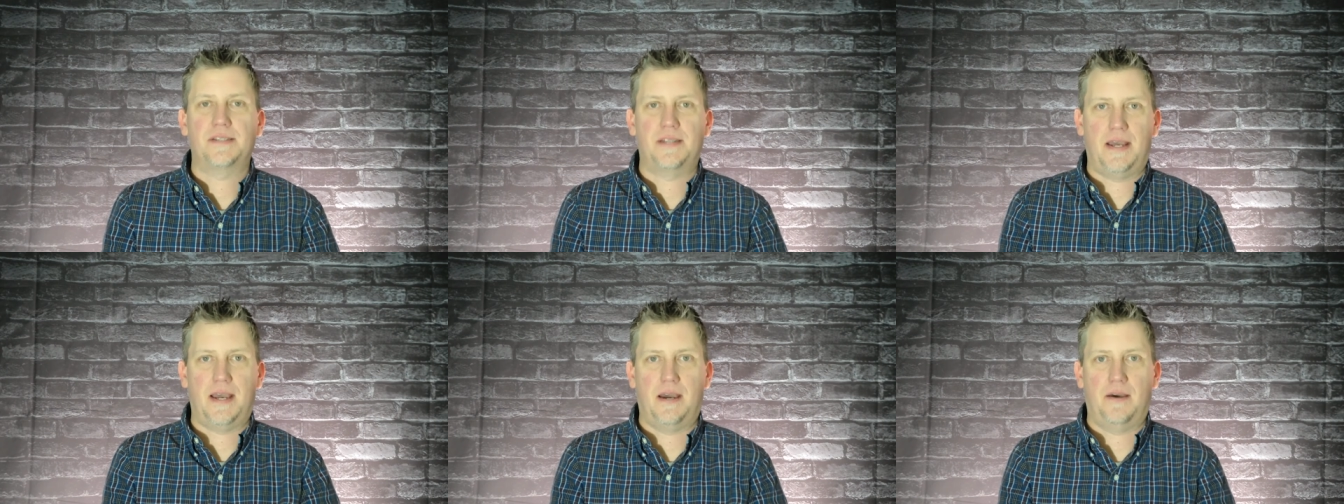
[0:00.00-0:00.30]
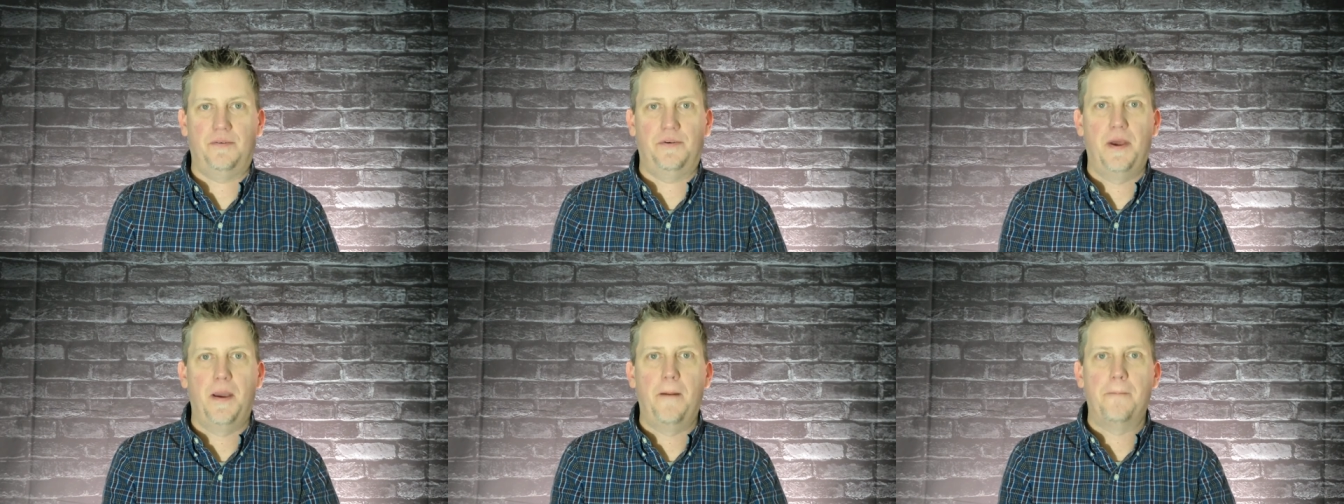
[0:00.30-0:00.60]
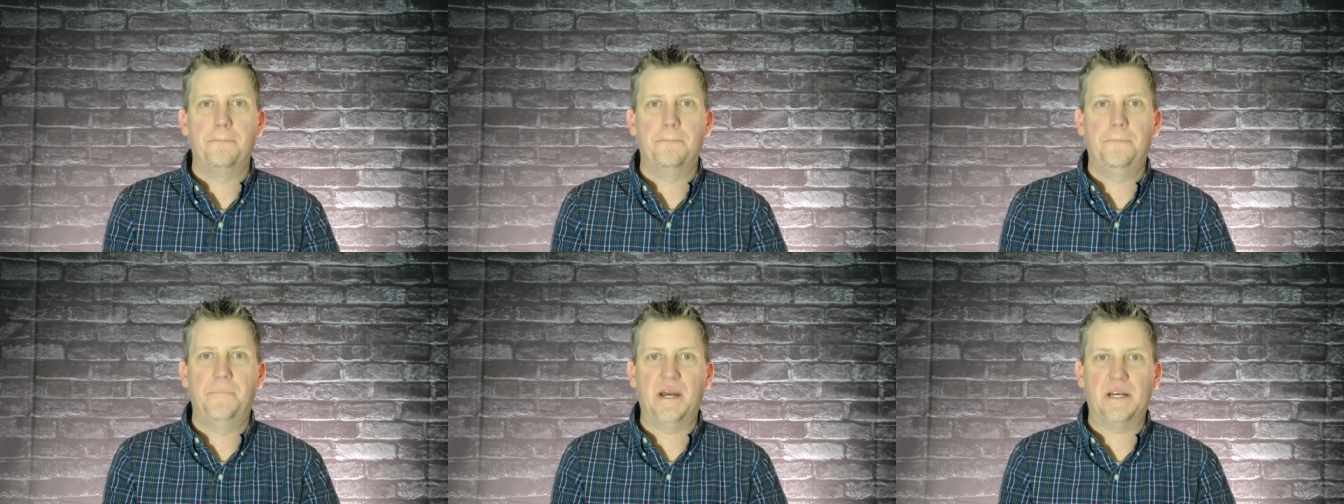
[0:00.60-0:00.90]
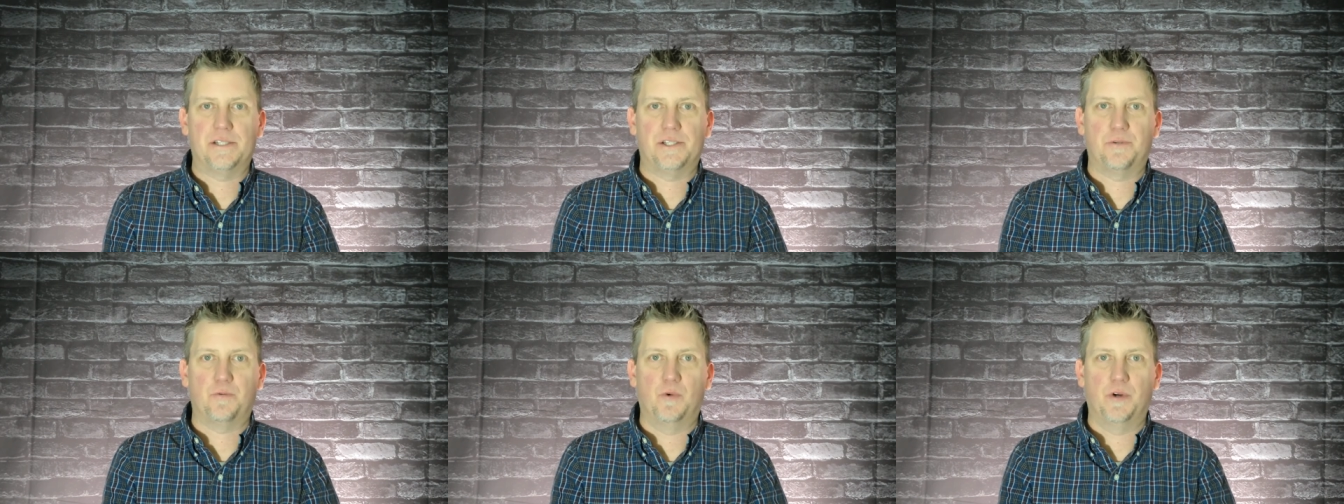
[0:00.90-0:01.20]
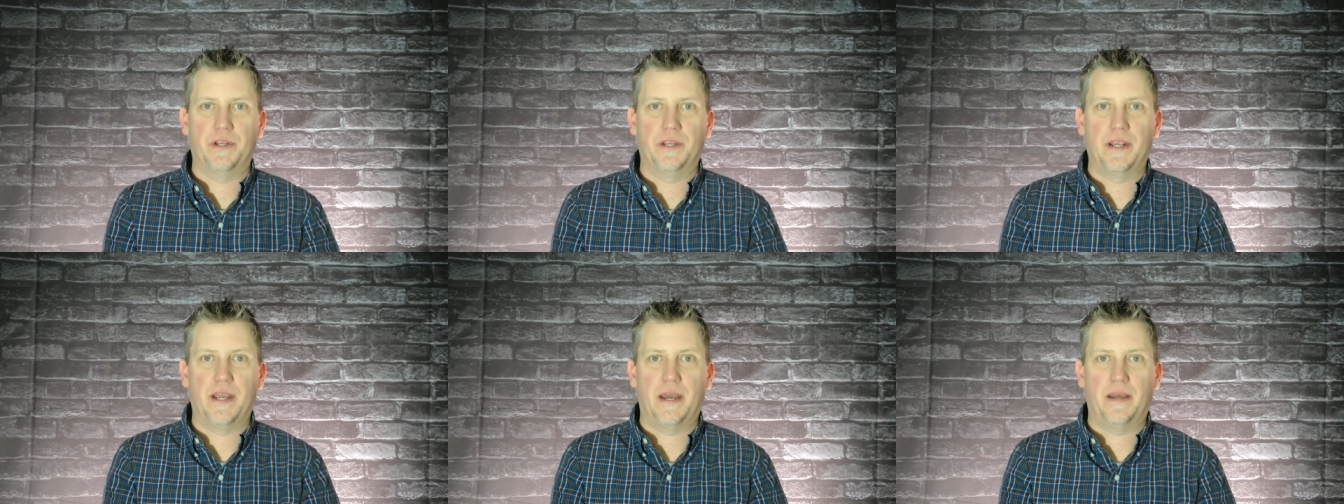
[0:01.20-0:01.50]
down, best
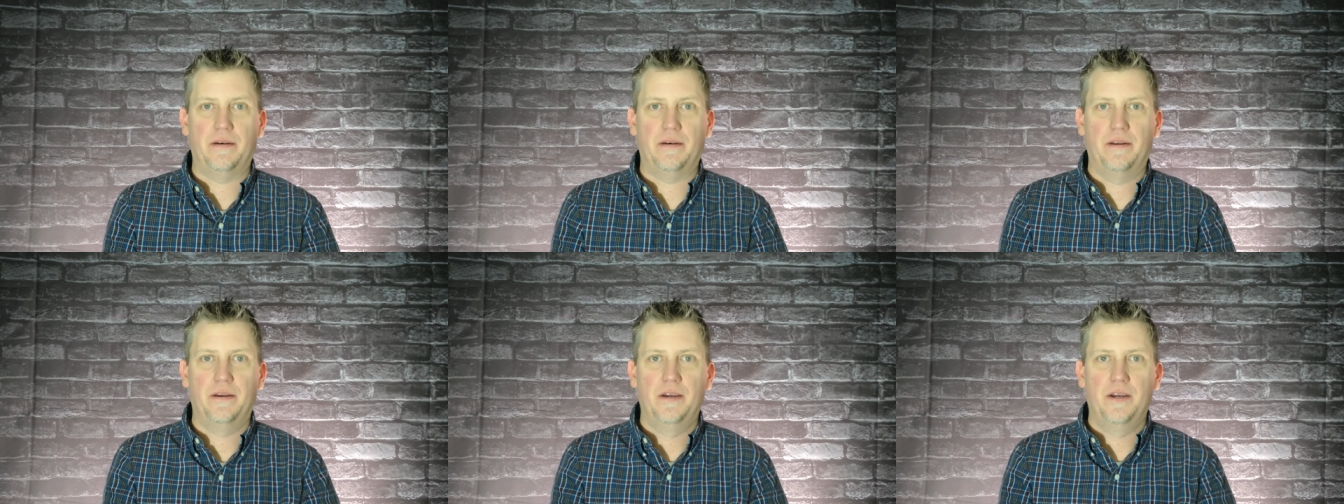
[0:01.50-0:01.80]
one yet.